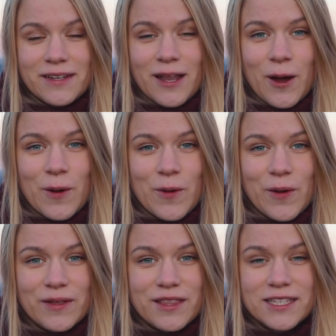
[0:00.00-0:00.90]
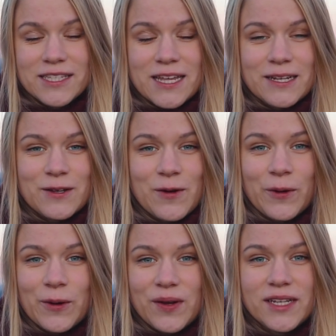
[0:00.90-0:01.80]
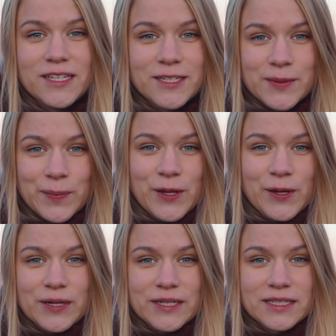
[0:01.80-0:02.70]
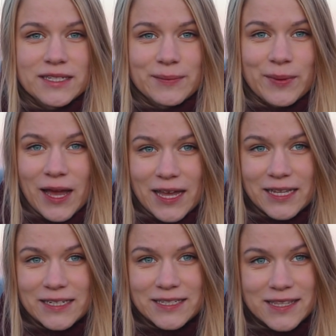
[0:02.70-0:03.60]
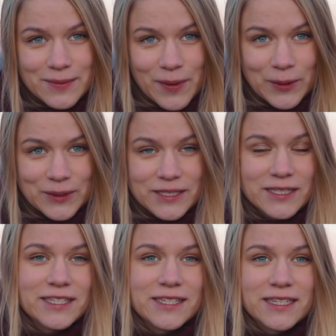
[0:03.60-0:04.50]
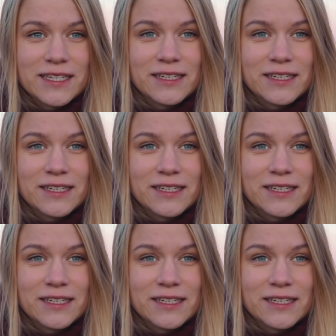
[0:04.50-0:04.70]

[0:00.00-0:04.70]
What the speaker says: Now the sun already disappeared behind the mountains.